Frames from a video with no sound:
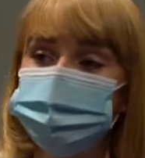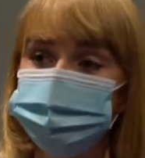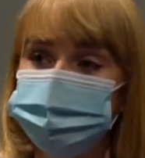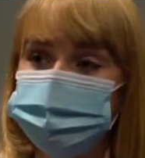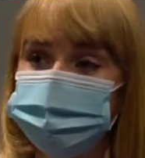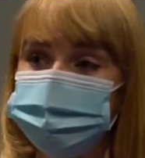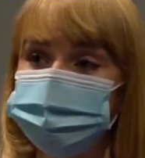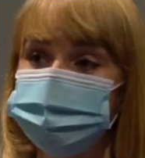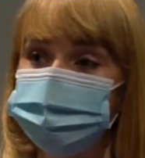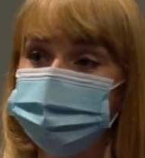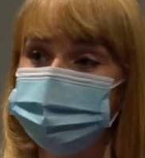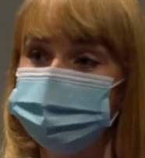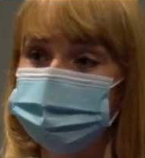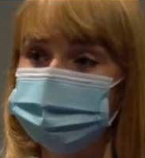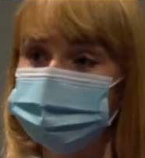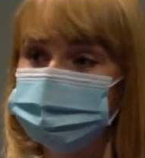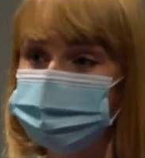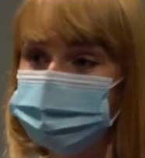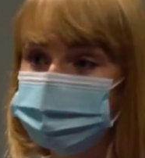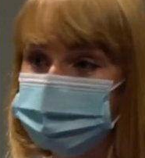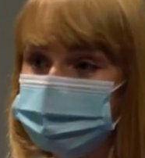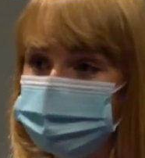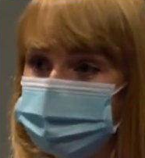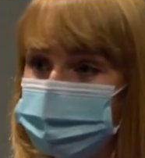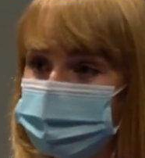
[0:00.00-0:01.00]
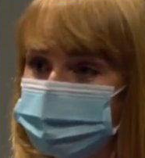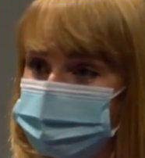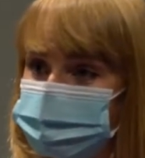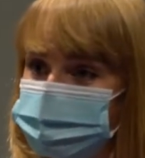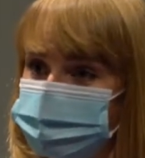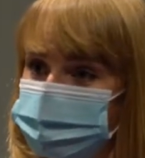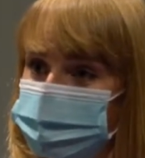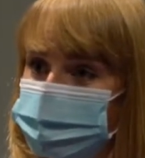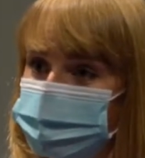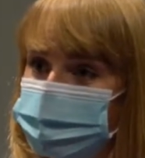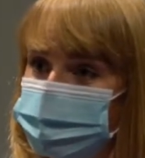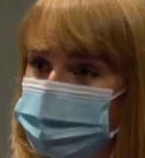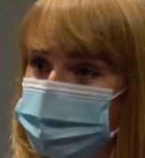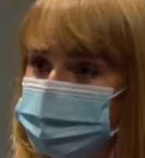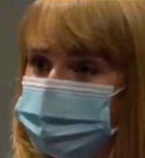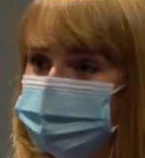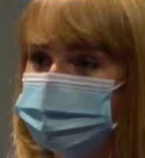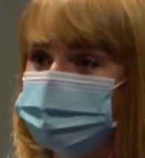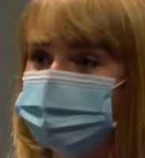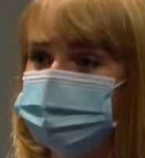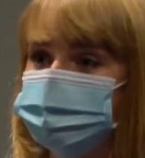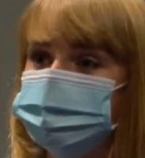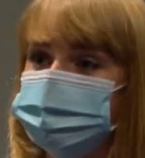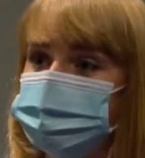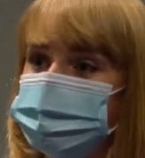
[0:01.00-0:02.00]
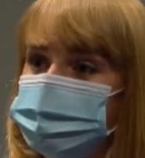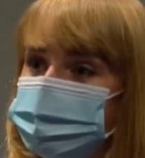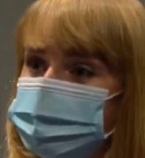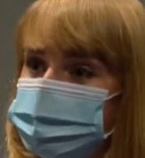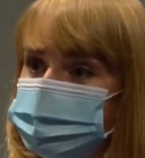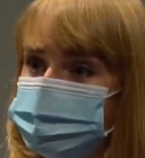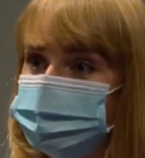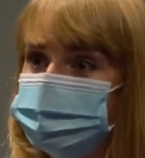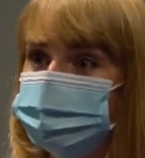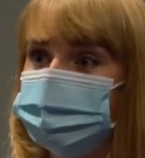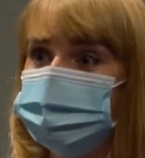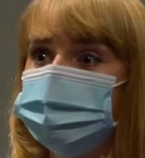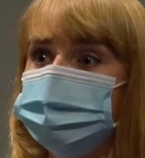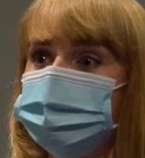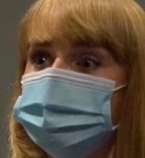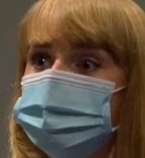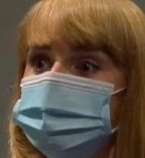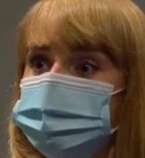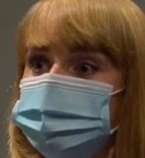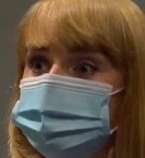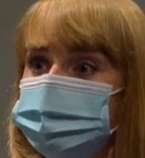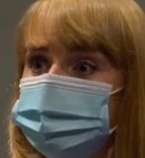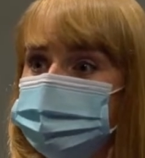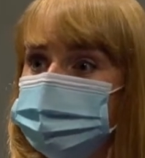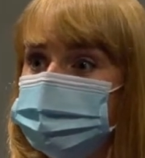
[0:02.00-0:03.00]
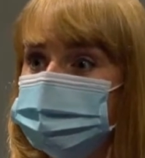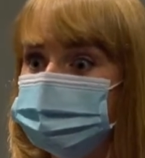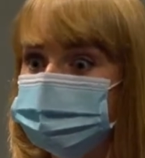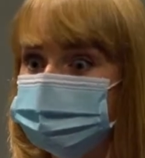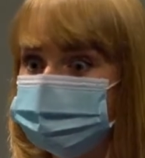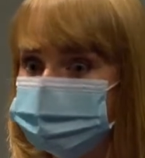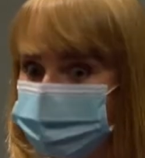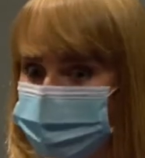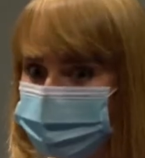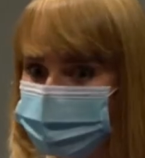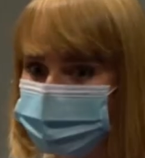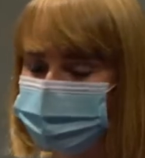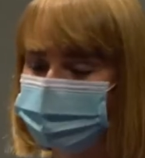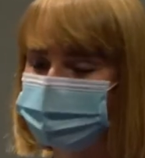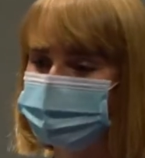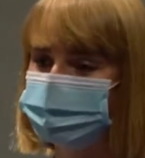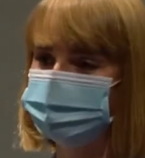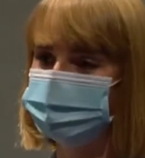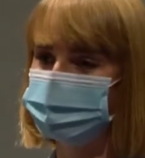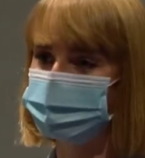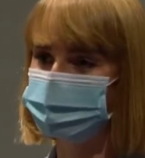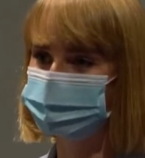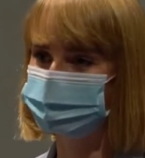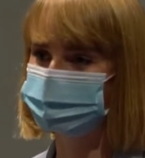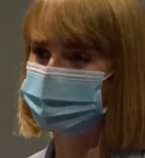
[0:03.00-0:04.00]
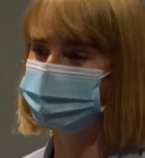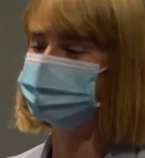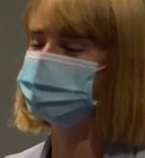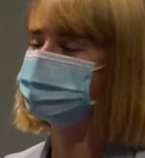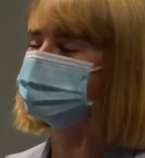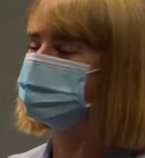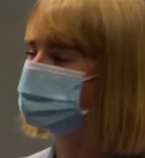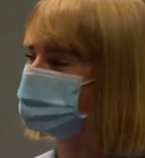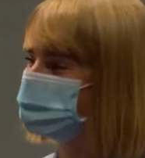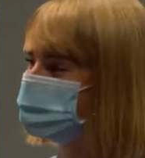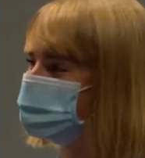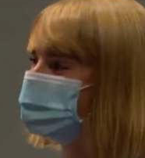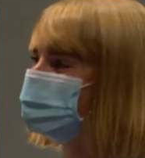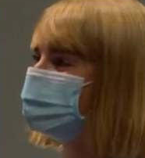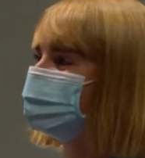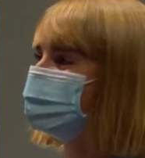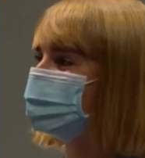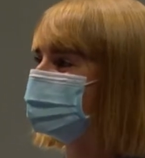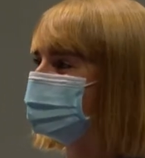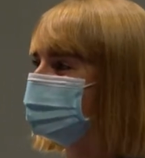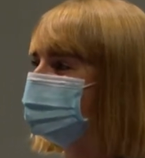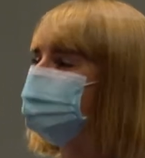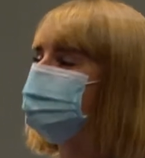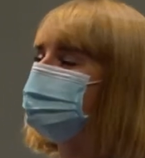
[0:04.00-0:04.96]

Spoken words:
was the first Lord Baltimore. He was the prime person in Maryland, so it would